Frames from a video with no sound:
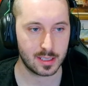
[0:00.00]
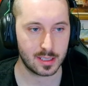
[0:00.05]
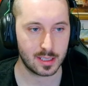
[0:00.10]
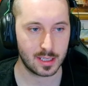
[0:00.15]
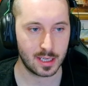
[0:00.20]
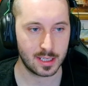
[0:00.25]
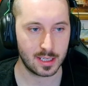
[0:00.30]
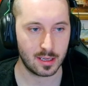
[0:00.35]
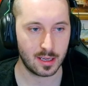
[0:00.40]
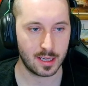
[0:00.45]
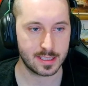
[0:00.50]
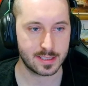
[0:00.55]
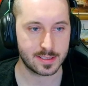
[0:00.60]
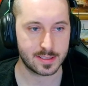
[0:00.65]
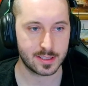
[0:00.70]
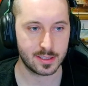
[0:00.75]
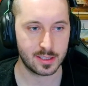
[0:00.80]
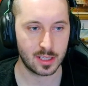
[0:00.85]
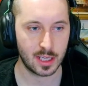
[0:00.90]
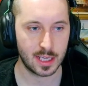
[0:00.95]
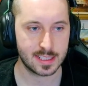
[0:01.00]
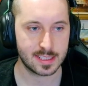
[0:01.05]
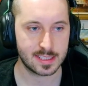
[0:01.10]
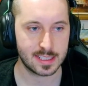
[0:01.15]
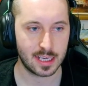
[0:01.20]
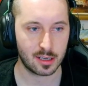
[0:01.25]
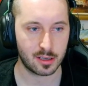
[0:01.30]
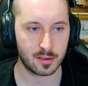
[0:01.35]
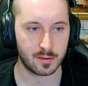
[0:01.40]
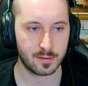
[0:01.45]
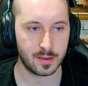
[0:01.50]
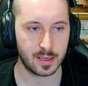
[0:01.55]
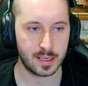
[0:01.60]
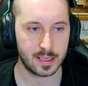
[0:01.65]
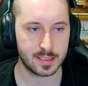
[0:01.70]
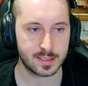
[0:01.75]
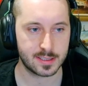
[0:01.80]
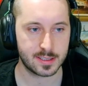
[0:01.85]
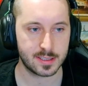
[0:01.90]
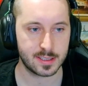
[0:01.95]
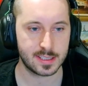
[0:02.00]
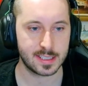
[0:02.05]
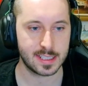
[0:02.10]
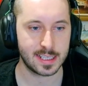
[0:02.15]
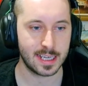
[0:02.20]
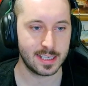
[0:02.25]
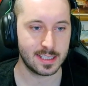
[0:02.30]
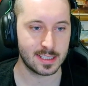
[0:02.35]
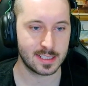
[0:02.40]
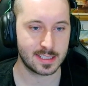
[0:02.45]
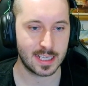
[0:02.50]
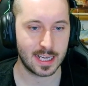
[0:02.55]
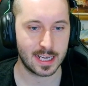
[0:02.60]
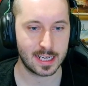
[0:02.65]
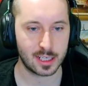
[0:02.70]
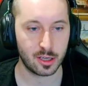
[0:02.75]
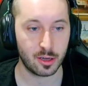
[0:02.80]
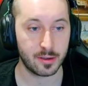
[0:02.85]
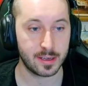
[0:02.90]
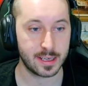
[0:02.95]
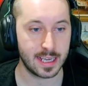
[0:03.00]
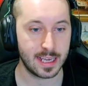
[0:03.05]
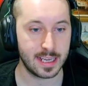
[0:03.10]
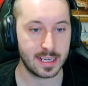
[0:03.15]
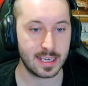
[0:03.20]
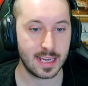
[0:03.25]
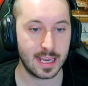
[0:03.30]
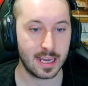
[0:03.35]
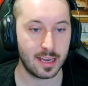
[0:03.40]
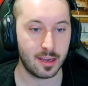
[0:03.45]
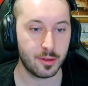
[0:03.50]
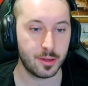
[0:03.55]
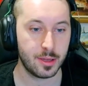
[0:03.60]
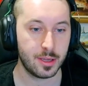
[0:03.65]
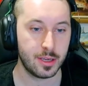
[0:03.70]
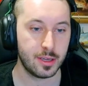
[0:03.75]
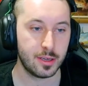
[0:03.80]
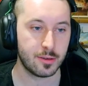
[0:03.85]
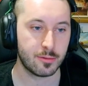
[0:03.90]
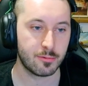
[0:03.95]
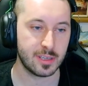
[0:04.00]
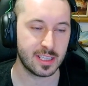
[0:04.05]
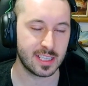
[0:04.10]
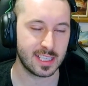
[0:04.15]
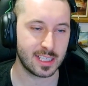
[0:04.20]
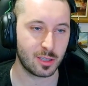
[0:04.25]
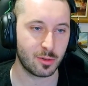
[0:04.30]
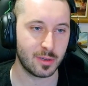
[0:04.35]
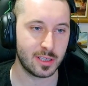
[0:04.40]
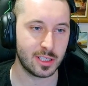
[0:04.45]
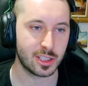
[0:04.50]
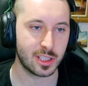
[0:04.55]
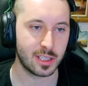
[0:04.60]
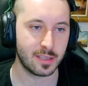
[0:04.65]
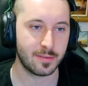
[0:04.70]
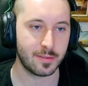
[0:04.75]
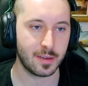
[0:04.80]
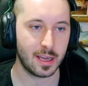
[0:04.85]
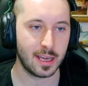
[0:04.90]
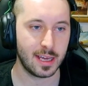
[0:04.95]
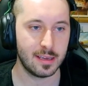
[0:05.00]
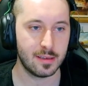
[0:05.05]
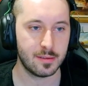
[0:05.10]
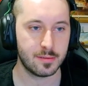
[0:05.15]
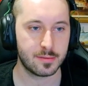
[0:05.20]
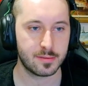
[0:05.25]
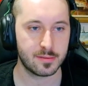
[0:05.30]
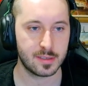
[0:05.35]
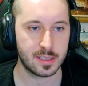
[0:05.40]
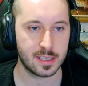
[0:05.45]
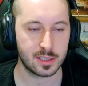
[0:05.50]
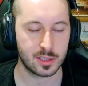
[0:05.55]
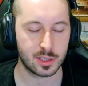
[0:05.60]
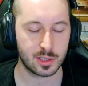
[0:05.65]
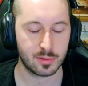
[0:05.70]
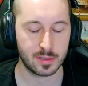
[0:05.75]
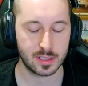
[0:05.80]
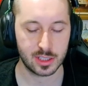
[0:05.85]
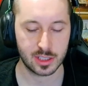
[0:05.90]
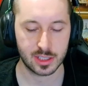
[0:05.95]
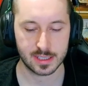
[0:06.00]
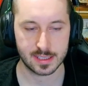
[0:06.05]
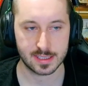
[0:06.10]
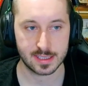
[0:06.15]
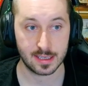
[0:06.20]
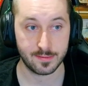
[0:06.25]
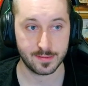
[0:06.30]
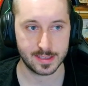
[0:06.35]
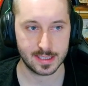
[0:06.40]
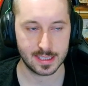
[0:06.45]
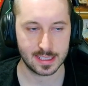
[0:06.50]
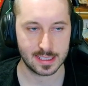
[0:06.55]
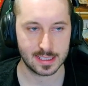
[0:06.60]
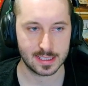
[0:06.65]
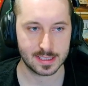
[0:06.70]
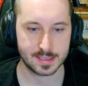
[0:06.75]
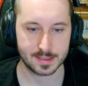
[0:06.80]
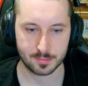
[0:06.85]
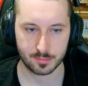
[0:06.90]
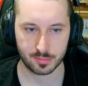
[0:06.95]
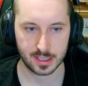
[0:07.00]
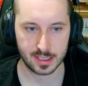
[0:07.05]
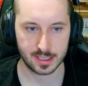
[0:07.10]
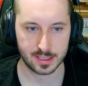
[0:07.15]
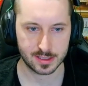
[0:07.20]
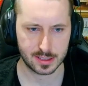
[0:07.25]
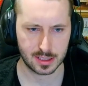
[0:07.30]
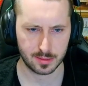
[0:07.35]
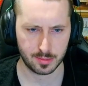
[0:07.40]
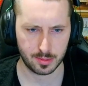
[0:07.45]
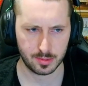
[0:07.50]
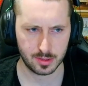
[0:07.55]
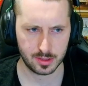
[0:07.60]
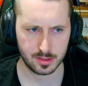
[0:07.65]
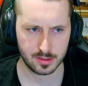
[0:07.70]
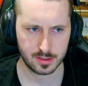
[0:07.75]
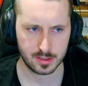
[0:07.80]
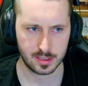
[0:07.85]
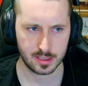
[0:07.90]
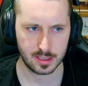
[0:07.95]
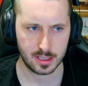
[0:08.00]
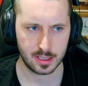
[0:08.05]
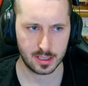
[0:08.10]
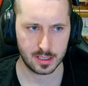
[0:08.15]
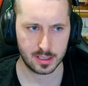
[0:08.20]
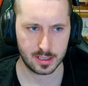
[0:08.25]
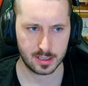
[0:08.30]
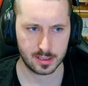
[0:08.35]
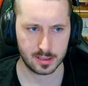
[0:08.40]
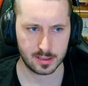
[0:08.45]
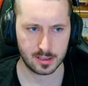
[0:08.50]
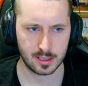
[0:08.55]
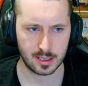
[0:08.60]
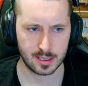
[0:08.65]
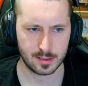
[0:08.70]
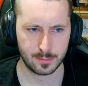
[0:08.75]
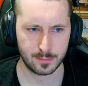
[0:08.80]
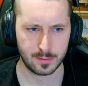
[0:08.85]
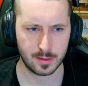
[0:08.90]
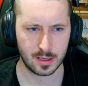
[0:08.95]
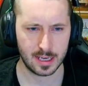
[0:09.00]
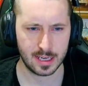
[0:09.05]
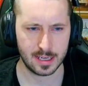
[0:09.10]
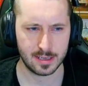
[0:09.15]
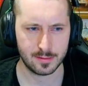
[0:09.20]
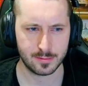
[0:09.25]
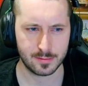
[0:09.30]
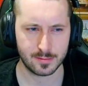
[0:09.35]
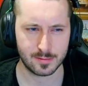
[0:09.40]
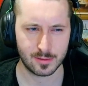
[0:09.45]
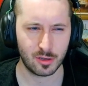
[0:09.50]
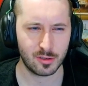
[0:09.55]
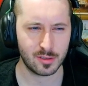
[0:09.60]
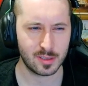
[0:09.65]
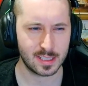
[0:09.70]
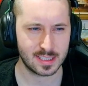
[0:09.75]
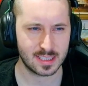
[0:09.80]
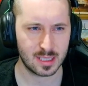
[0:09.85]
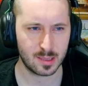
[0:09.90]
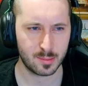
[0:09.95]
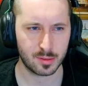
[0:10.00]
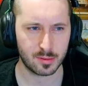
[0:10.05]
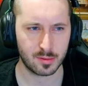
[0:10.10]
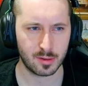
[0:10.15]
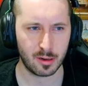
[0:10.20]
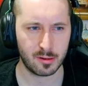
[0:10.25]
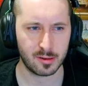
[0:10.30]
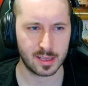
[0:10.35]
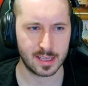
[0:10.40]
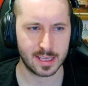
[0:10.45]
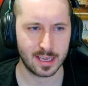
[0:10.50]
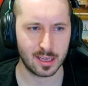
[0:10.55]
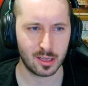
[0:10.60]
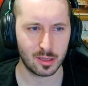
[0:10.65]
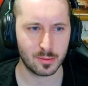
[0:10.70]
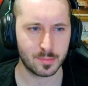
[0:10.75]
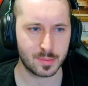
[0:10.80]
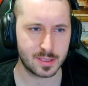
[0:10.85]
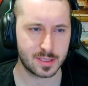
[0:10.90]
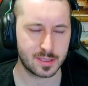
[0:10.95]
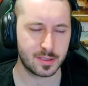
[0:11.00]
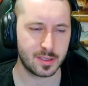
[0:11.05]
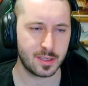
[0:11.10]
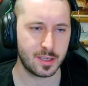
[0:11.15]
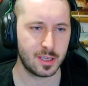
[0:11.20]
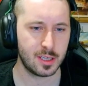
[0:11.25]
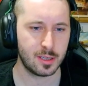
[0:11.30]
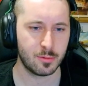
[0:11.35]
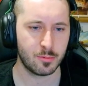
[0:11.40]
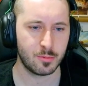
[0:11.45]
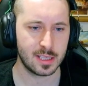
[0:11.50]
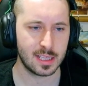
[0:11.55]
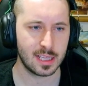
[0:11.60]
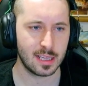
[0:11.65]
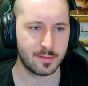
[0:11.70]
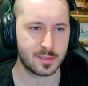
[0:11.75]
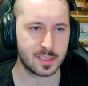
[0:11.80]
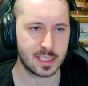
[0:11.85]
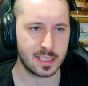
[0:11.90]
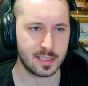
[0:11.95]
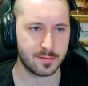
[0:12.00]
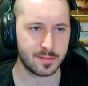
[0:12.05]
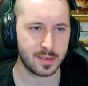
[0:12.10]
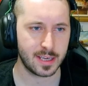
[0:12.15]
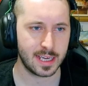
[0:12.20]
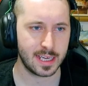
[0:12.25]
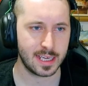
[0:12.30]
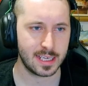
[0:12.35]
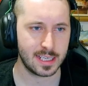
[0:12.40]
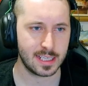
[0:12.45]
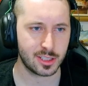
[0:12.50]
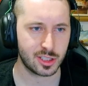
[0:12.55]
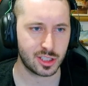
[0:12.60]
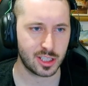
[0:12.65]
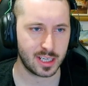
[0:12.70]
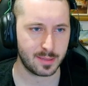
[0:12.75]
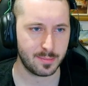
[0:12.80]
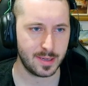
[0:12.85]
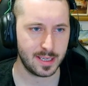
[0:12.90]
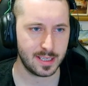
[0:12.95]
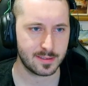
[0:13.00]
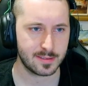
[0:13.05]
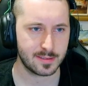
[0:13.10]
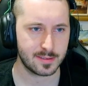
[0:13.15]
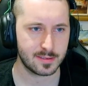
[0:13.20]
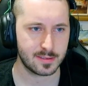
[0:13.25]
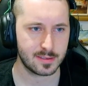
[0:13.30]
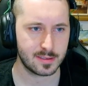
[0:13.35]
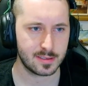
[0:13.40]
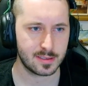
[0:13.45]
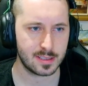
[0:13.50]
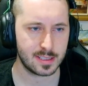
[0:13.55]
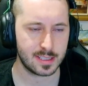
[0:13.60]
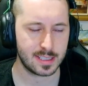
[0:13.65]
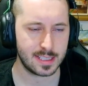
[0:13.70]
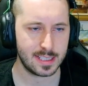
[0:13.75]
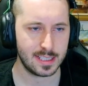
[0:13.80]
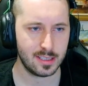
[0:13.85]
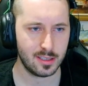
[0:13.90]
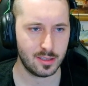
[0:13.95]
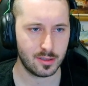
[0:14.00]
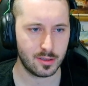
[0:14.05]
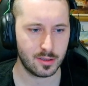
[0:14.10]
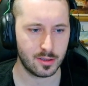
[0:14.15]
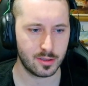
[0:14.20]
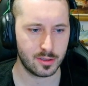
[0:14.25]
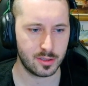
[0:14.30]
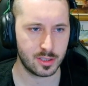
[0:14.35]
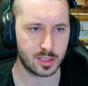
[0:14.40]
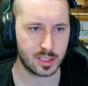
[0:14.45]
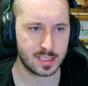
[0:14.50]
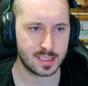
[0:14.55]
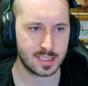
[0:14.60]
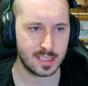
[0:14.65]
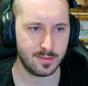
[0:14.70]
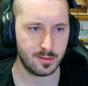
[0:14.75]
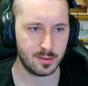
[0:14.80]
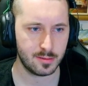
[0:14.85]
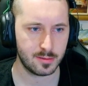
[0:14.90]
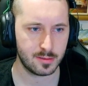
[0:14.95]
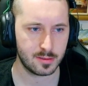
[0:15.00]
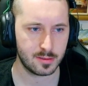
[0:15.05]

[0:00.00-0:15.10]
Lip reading: A nice knight sacrifice to get an attack going. And now, really, queen g5 and queen g7 is pretty unstoppable. Knight f5 only temporarily helps. We'd love to give a checkmate here on g7.